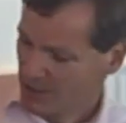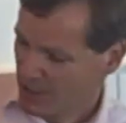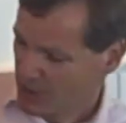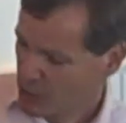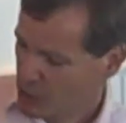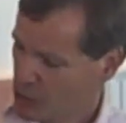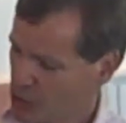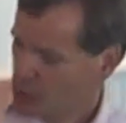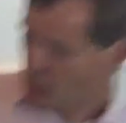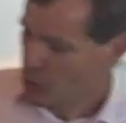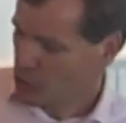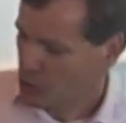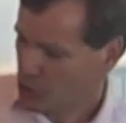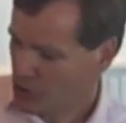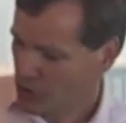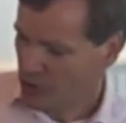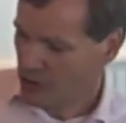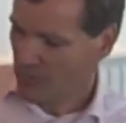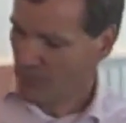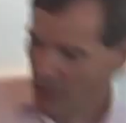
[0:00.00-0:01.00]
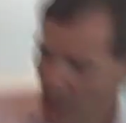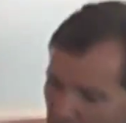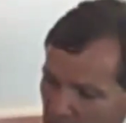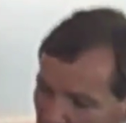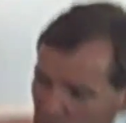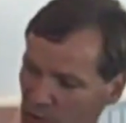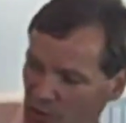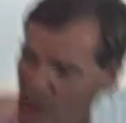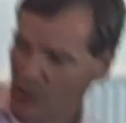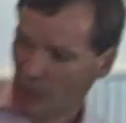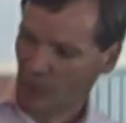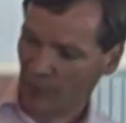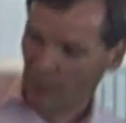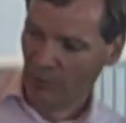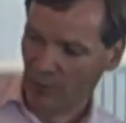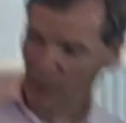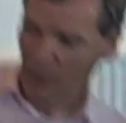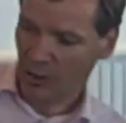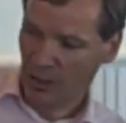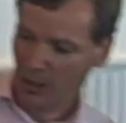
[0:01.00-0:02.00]
That shows the development of
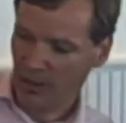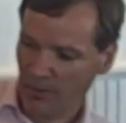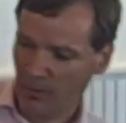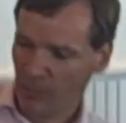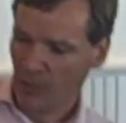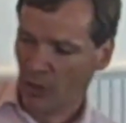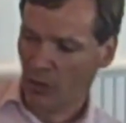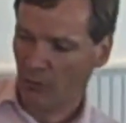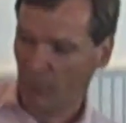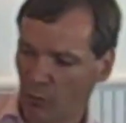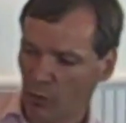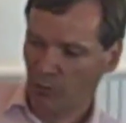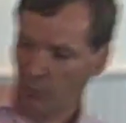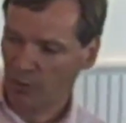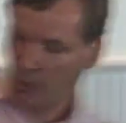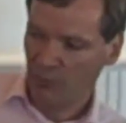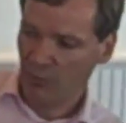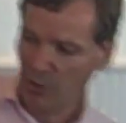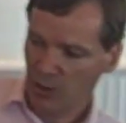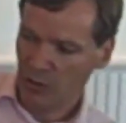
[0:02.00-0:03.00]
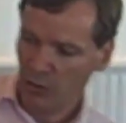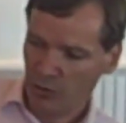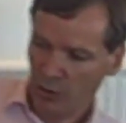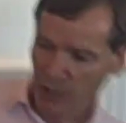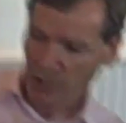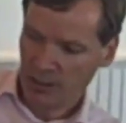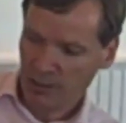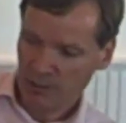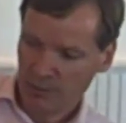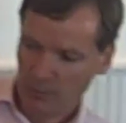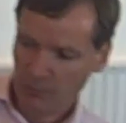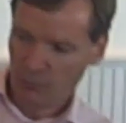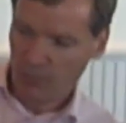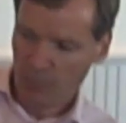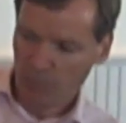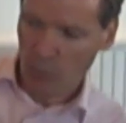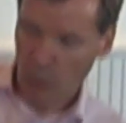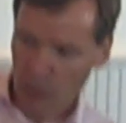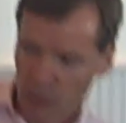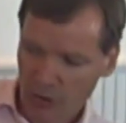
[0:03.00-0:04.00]
what we've been doing. We
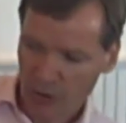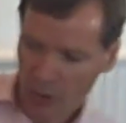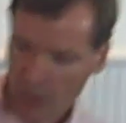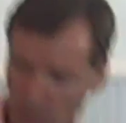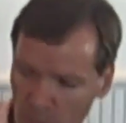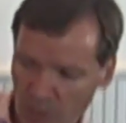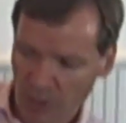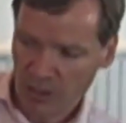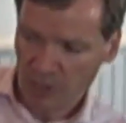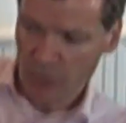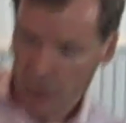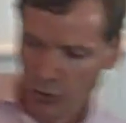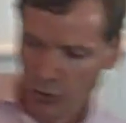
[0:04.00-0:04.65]
bought the company